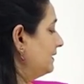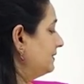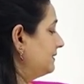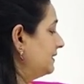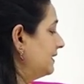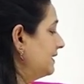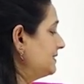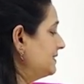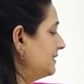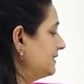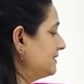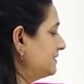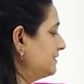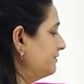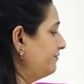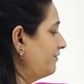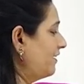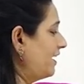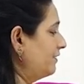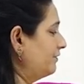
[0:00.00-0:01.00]

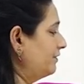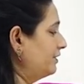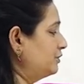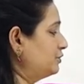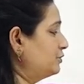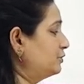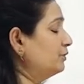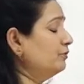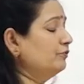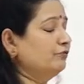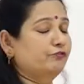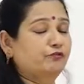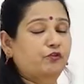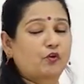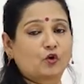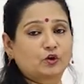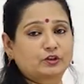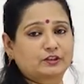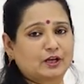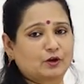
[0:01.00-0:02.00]
365 into
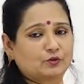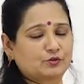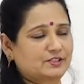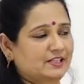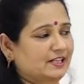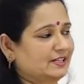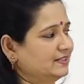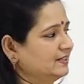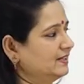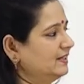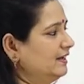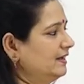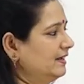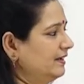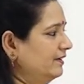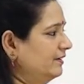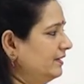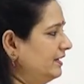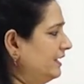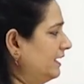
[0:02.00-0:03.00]
4000.
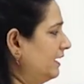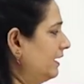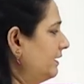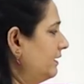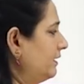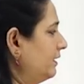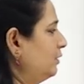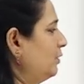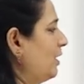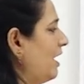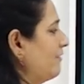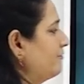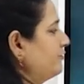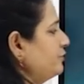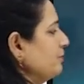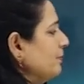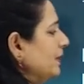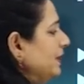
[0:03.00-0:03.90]
Here you have to